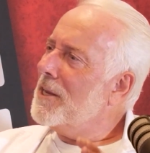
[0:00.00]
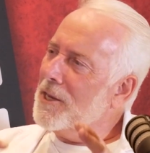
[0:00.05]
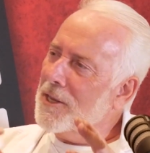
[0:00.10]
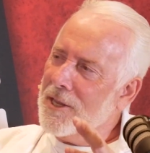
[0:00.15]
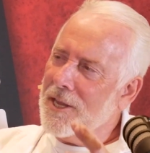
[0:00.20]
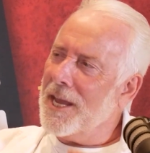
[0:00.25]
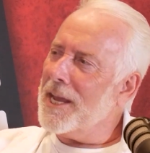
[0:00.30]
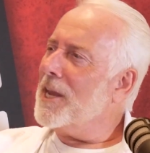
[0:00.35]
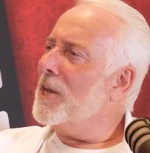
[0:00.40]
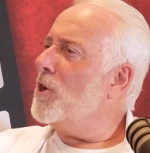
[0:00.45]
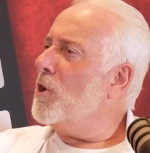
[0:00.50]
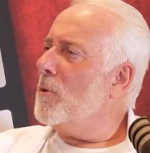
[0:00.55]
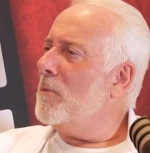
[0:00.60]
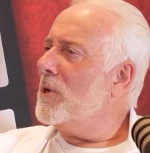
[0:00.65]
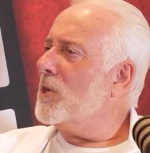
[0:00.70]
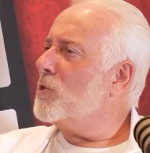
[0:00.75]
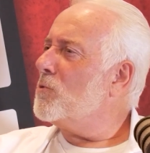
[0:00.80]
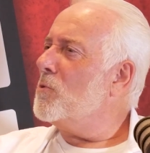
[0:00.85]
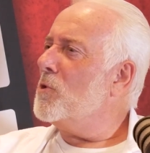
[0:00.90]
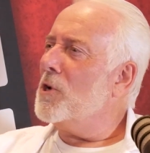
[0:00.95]
The
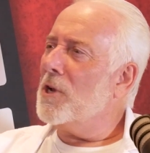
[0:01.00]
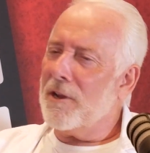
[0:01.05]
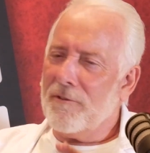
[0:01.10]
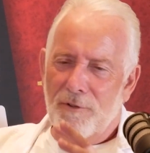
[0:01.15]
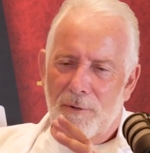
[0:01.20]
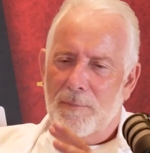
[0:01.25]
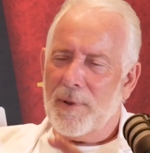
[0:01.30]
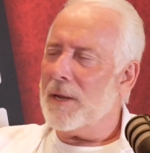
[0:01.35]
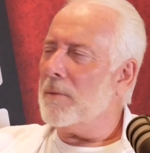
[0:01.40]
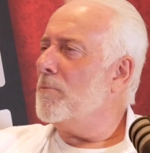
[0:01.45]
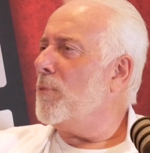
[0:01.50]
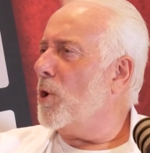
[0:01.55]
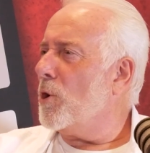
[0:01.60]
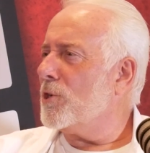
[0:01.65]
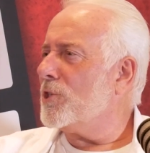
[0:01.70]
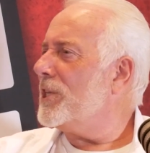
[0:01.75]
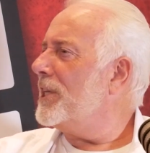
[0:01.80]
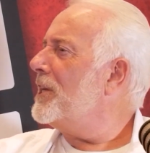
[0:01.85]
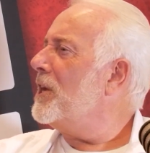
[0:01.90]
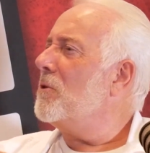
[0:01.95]
economics work for big
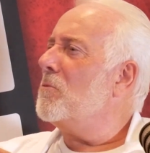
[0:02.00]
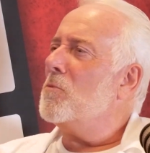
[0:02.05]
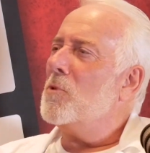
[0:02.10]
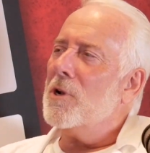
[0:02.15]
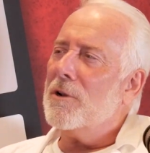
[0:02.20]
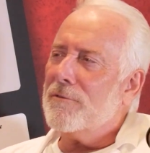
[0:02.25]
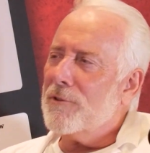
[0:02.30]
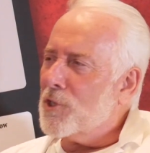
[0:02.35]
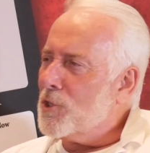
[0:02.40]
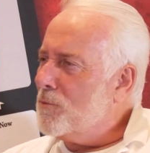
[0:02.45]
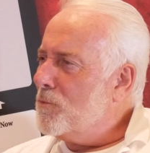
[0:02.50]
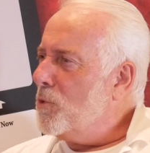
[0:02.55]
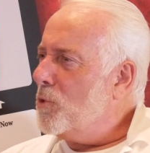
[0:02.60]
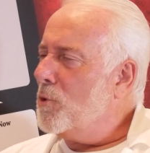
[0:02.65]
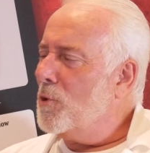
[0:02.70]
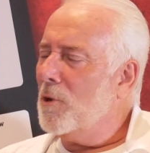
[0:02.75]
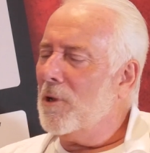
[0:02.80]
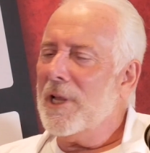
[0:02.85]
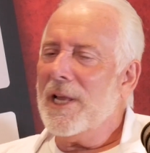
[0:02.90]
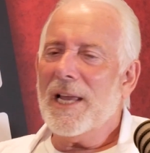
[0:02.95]
box. They don't work for
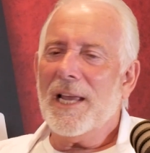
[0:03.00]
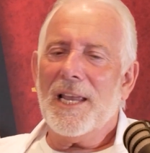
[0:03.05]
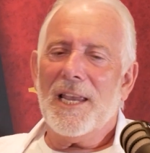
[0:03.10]
small.